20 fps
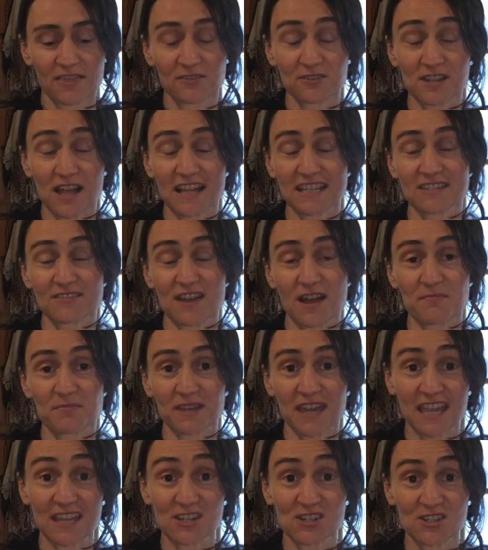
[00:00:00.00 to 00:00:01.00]
There's lots of
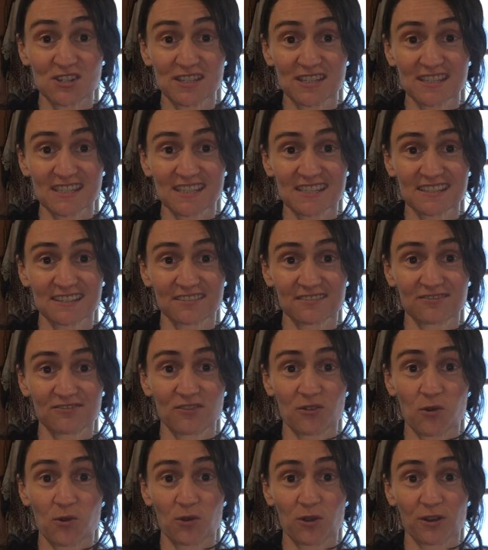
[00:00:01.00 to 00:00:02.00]
applications
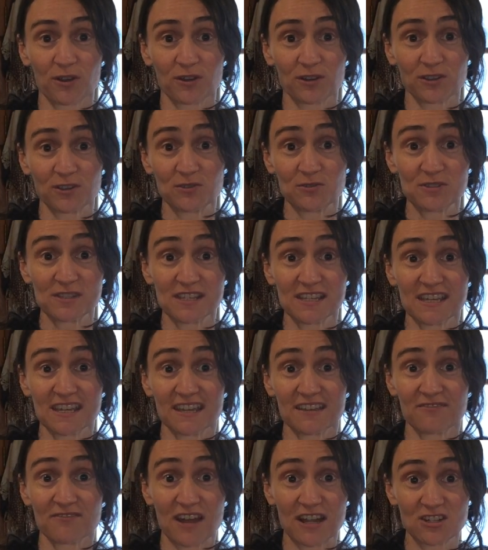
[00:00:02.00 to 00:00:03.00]
for
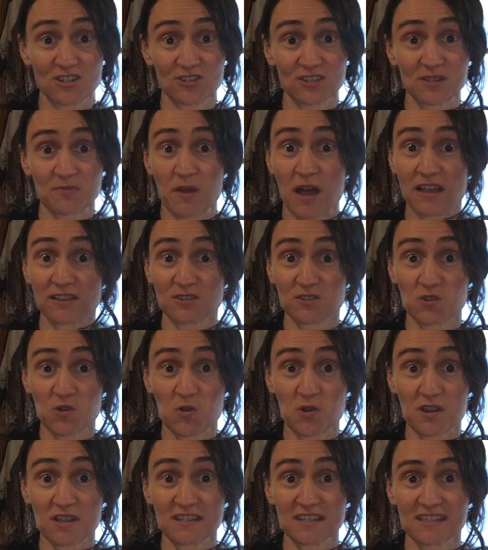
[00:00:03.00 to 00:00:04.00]
using vaginal
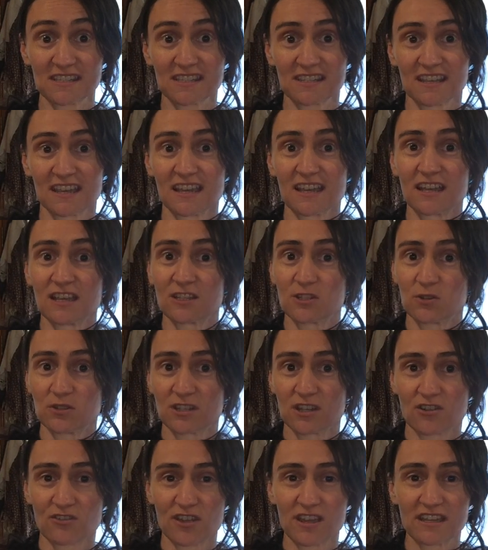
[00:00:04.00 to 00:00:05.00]
suppositories, so it's
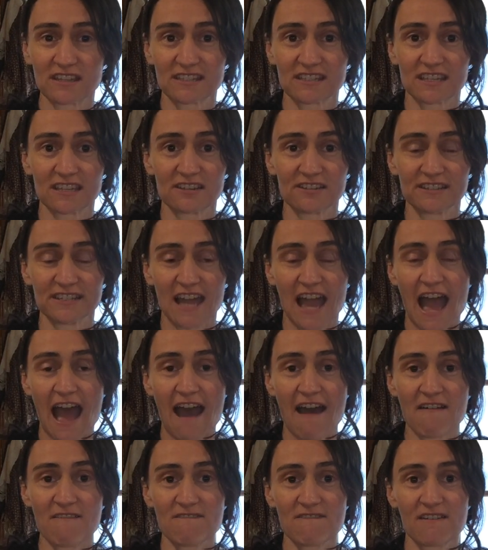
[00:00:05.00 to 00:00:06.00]
a great skill to
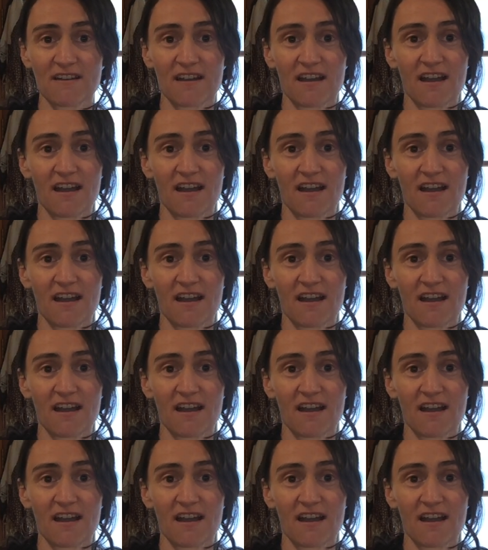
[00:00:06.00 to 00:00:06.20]
have.